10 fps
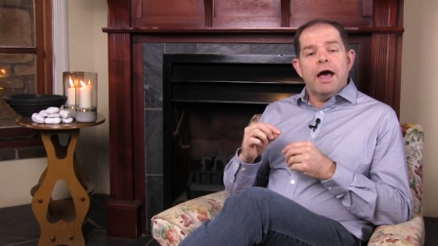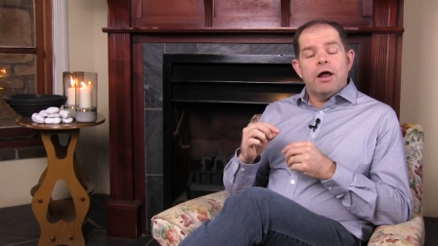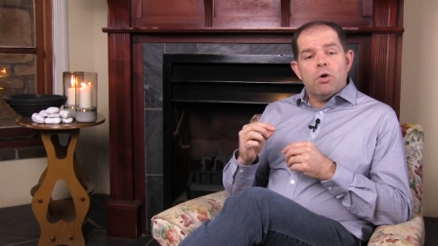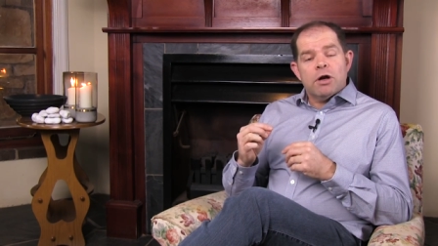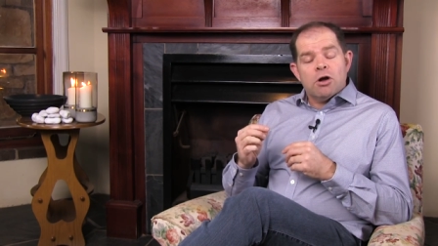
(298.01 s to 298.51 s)

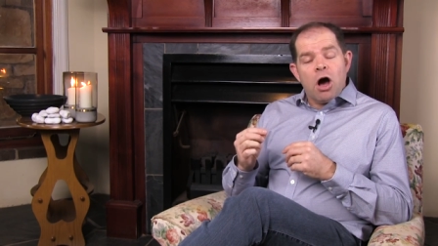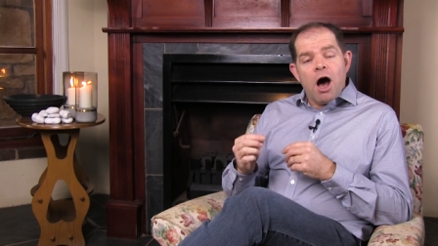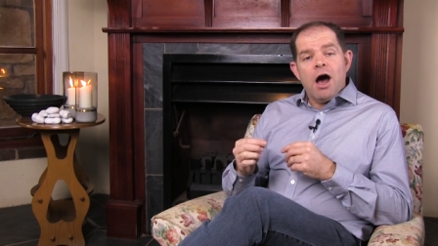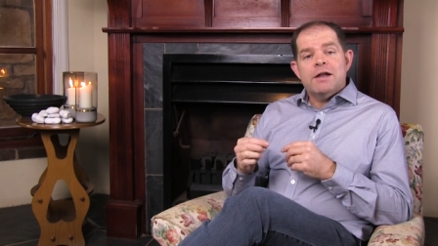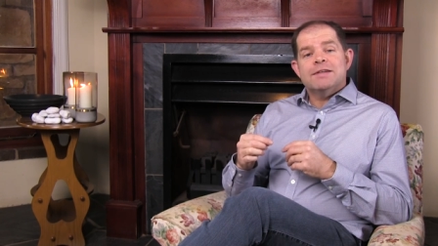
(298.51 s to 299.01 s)
and what
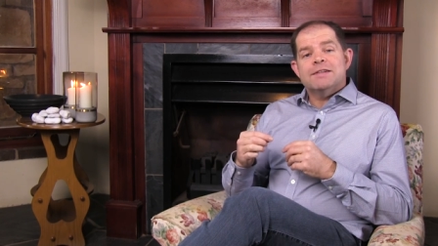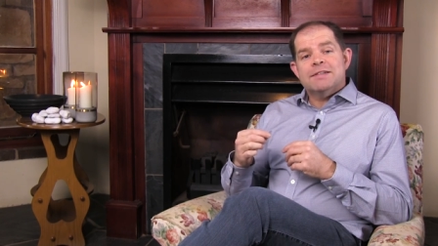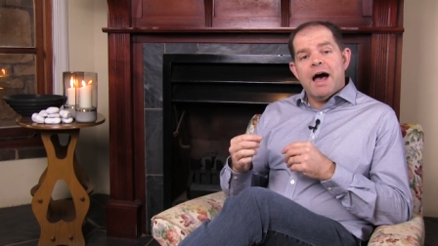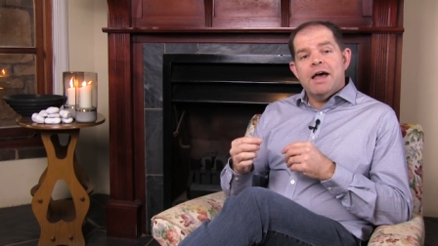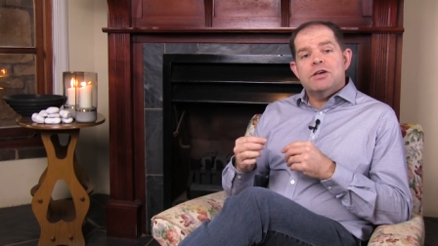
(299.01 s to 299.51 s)
God
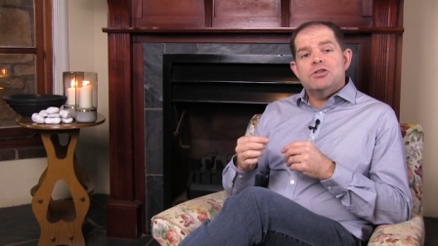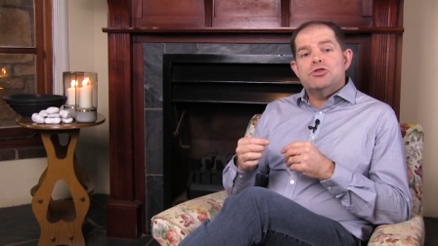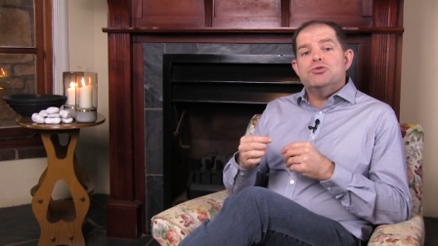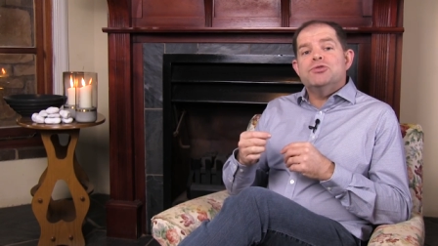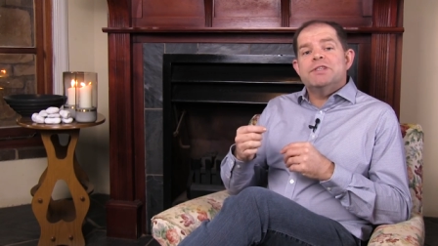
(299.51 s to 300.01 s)
desires
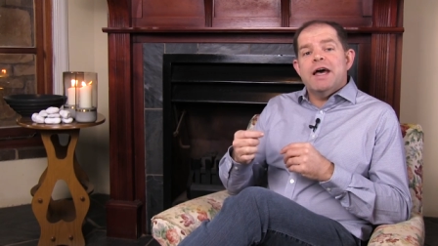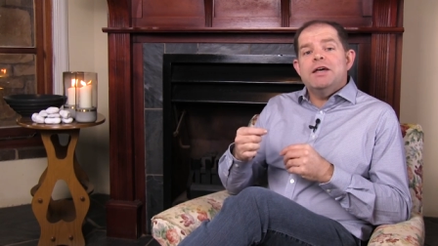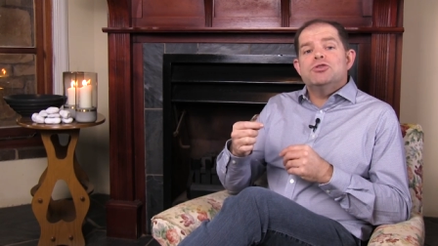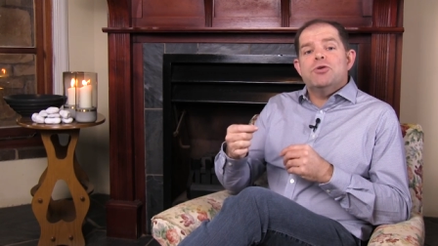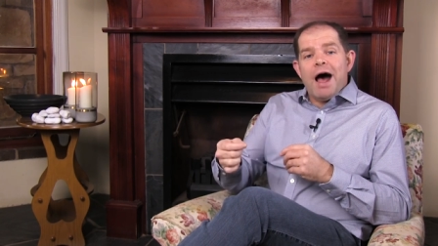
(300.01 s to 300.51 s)
to
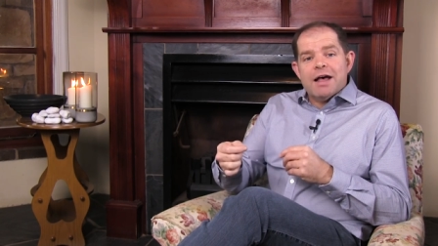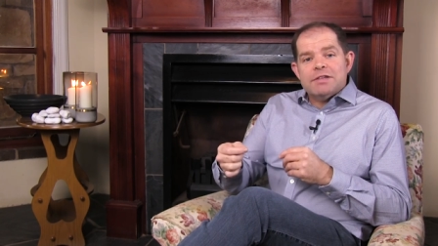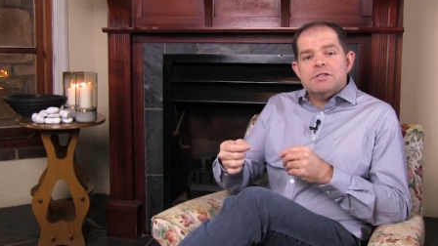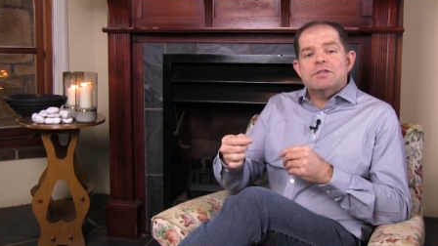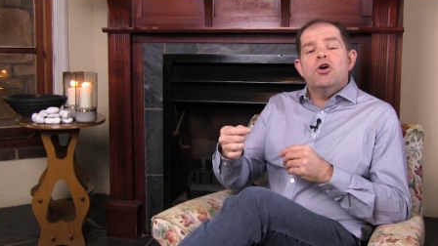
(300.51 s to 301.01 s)
say to
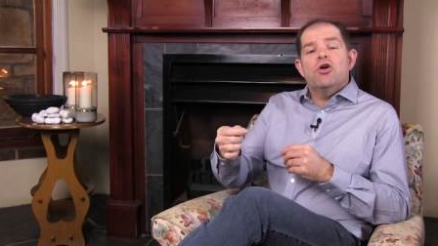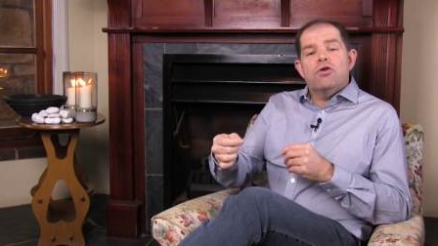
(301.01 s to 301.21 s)
us